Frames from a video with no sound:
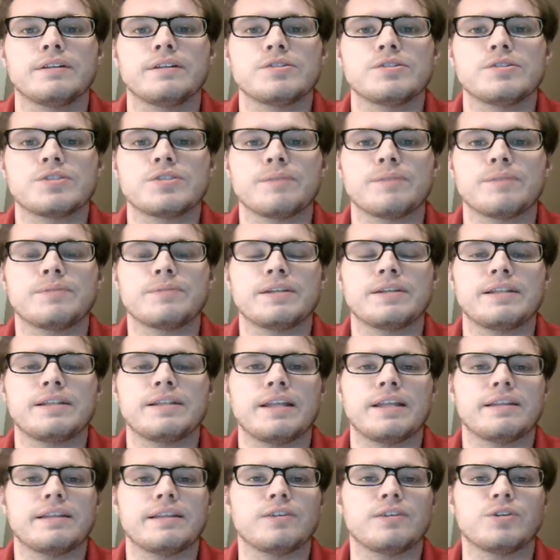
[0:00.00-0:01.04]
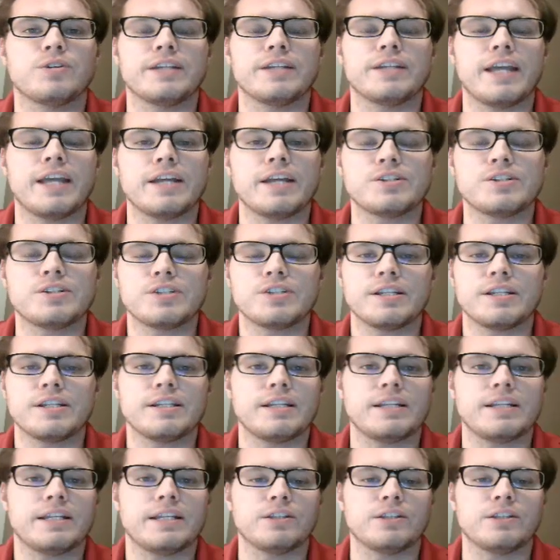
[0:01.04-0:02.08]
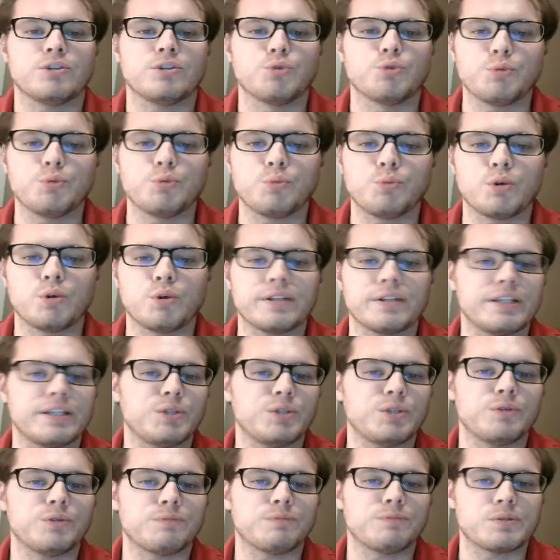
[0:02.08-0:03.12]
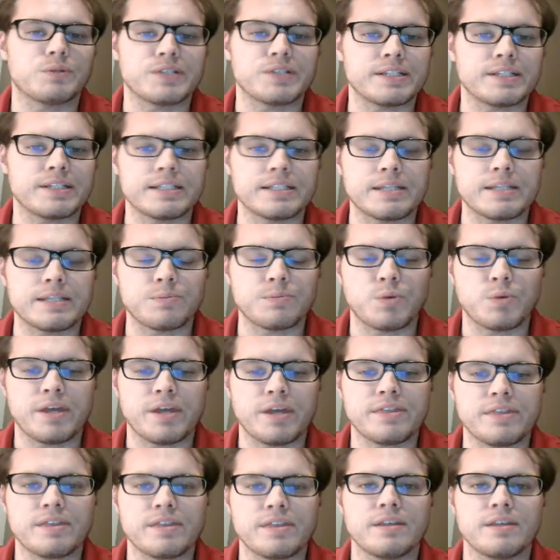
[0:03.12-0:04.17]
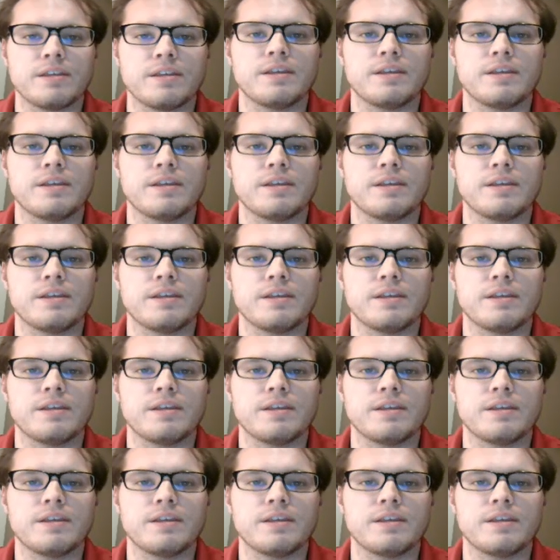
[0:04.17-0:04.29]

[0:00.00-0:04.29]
something that they're engaged in the group work that you have presented them with,